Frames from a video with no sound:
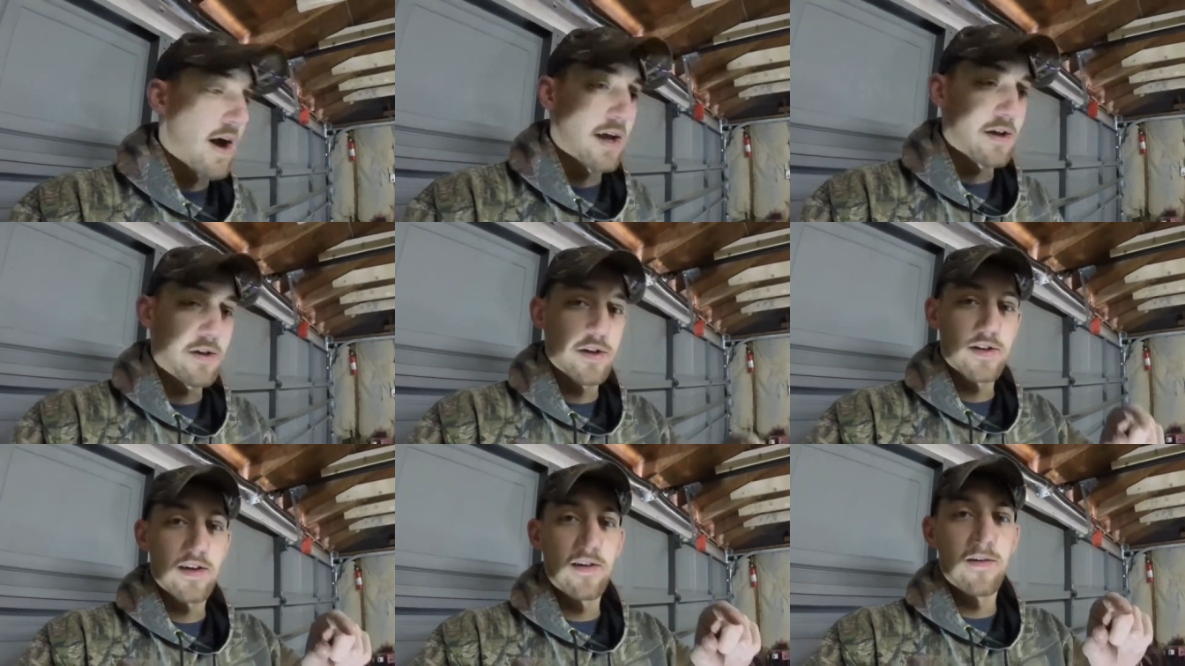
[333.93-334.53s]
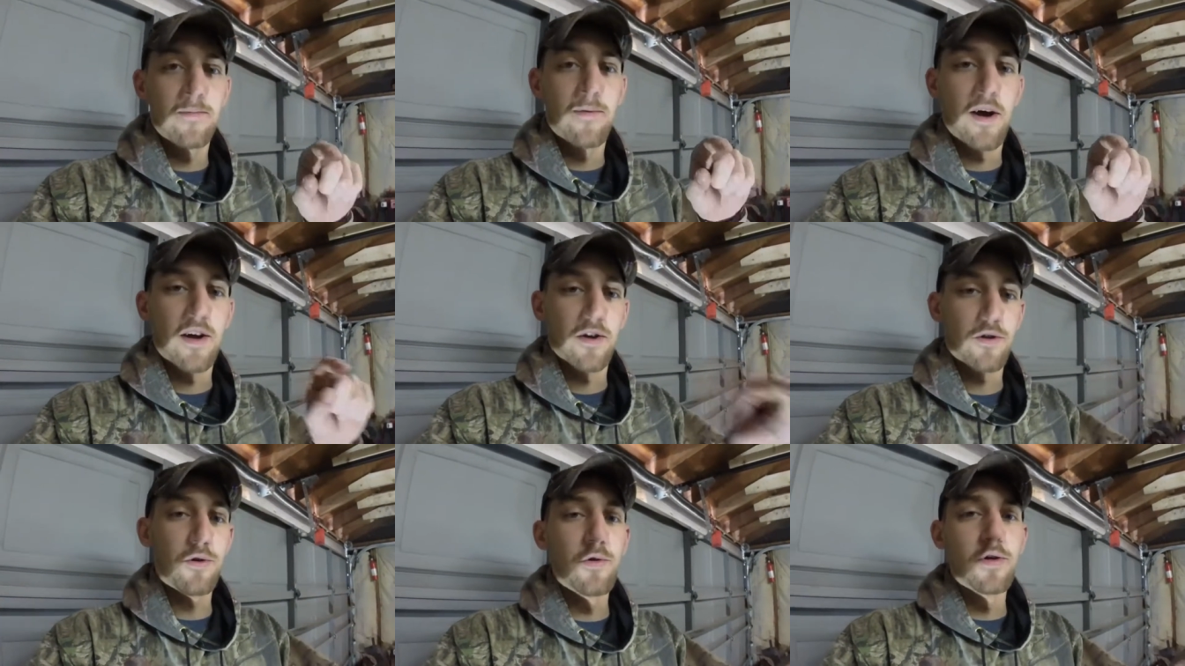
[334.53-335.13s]
I clicked on them
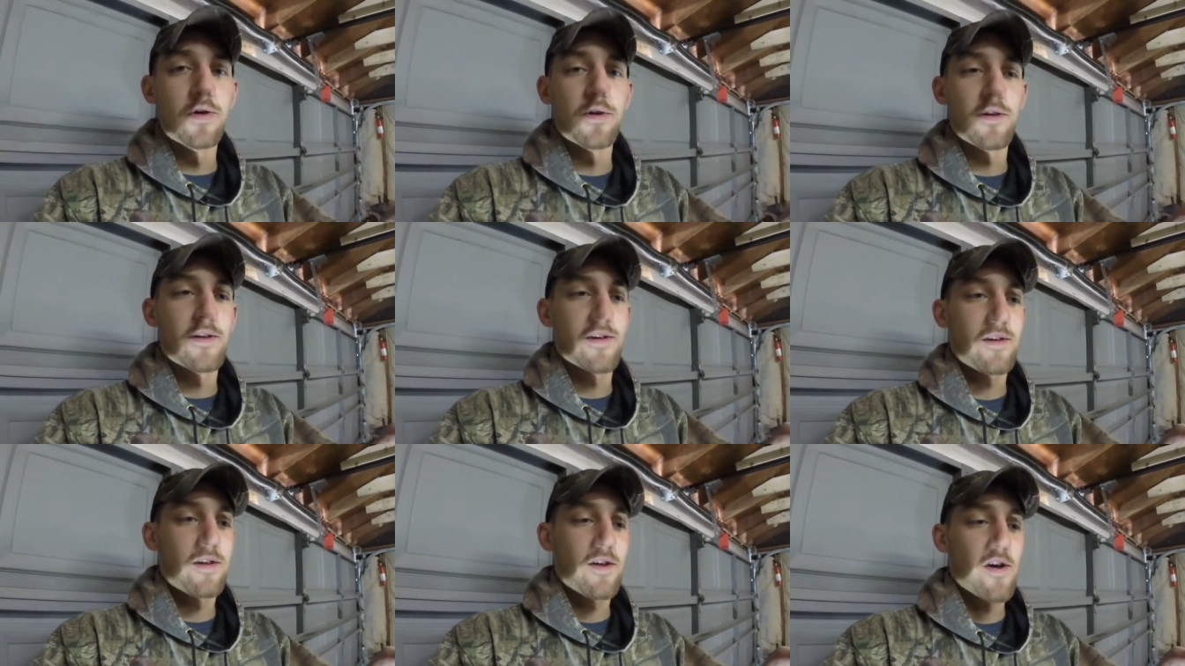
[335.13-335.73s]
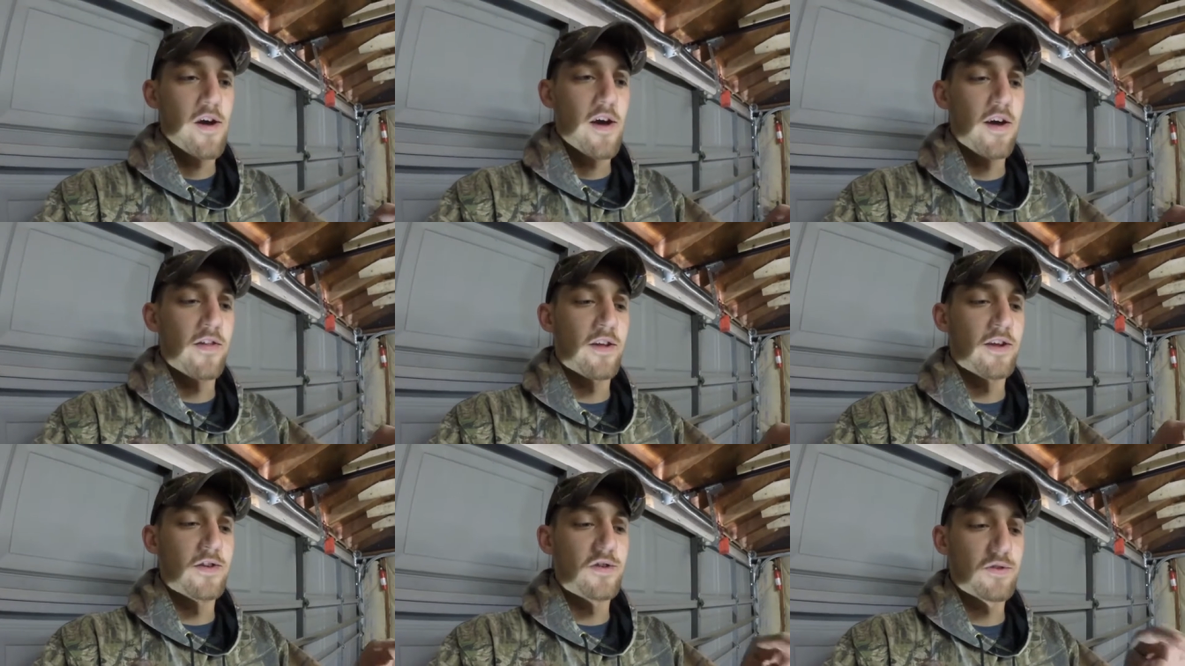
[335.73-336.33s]
on Google and
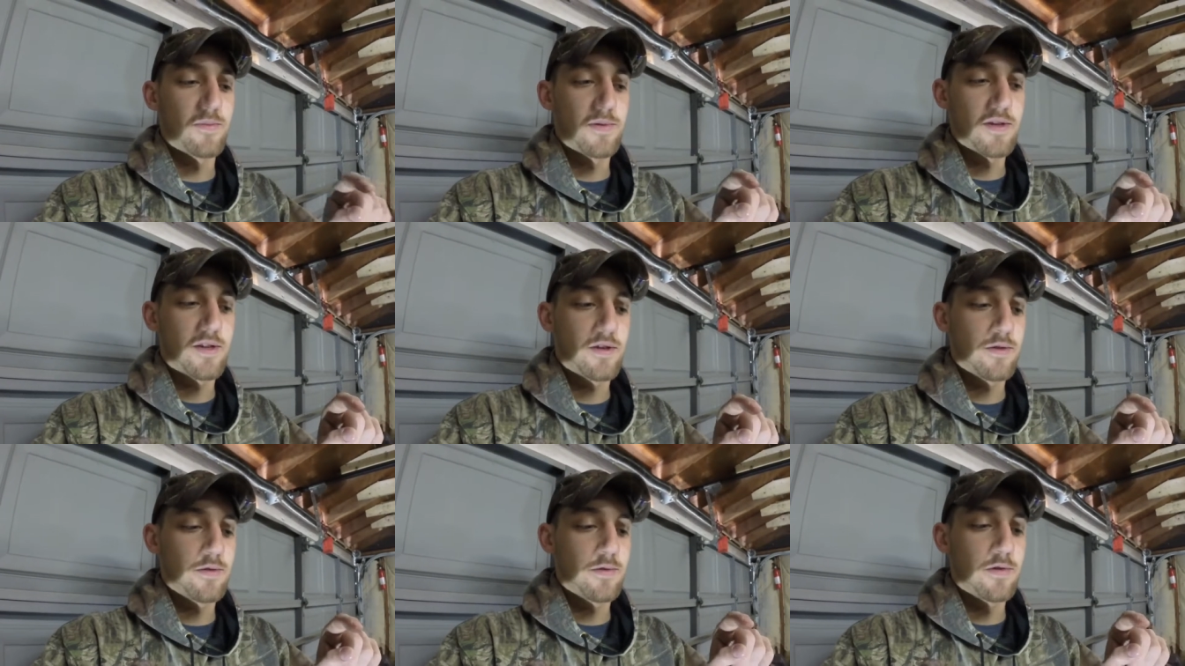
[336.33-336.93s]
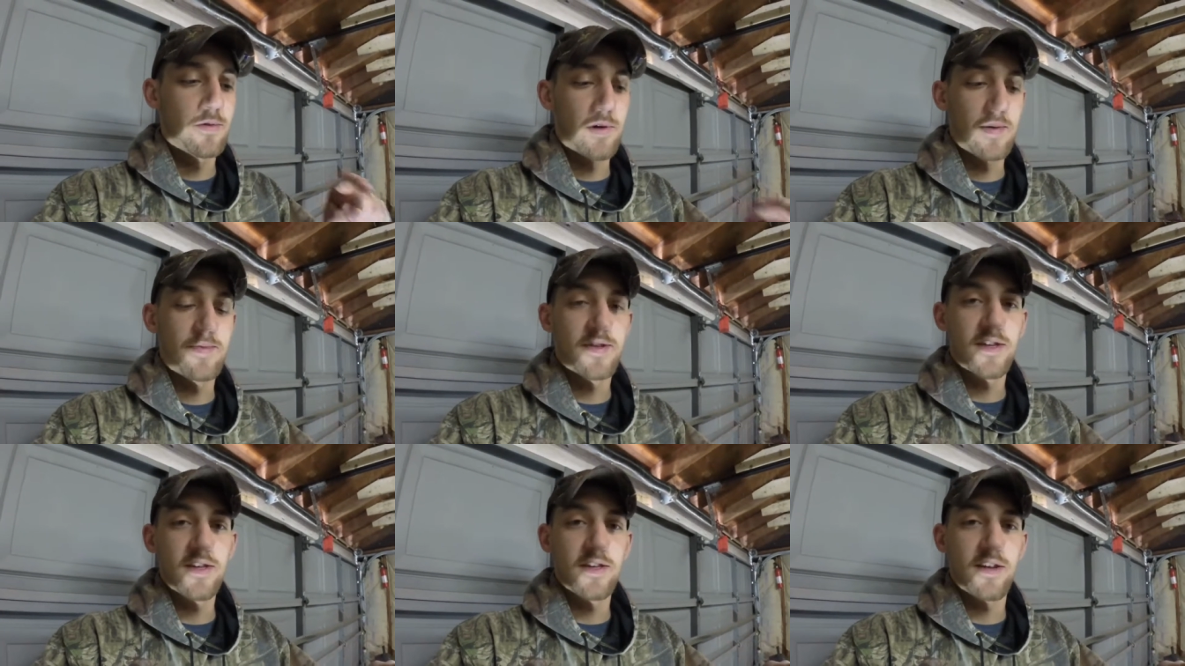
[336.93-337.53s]
then it took me to the
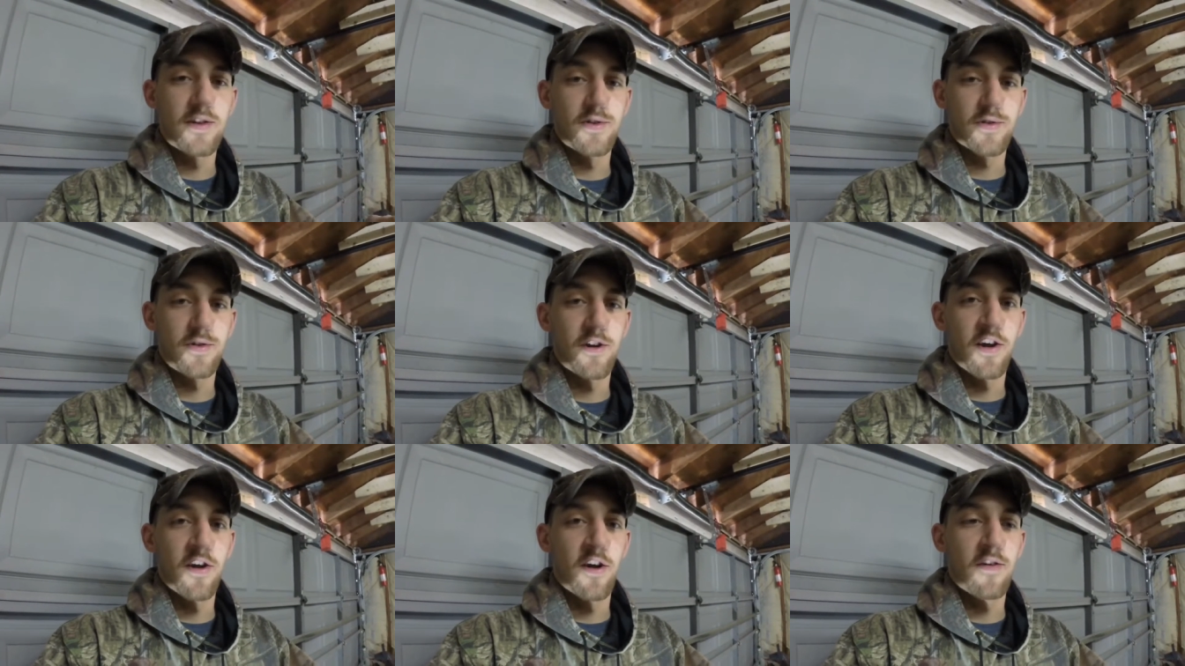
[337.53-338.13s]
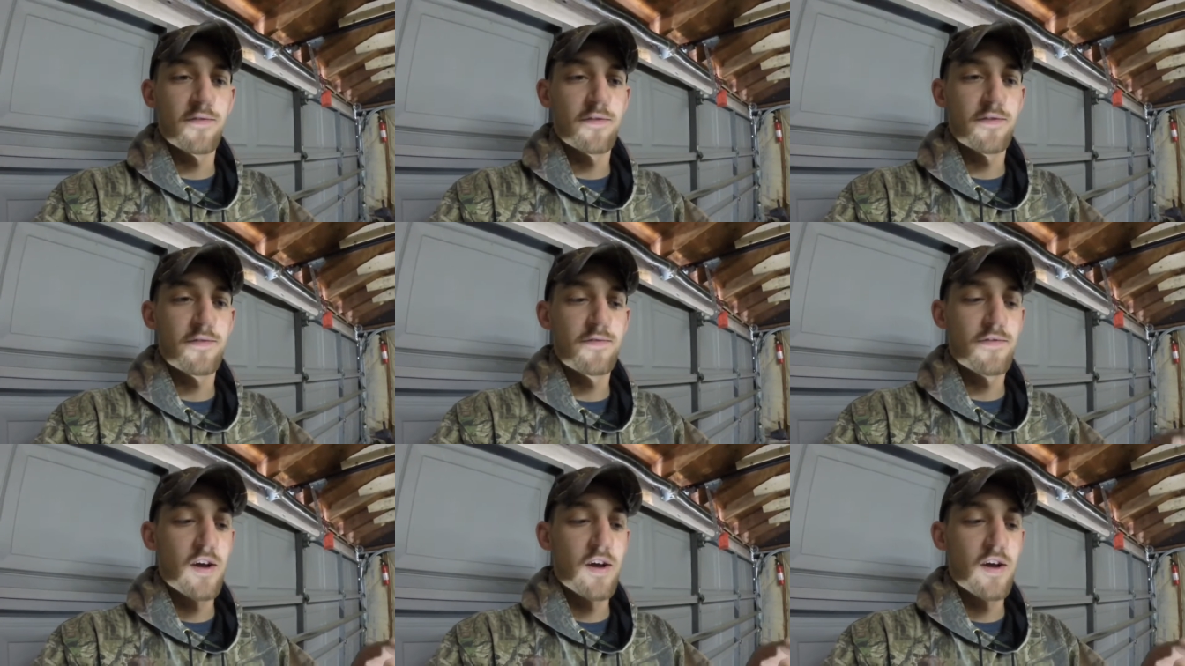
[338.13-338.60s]
website I was ordering off of,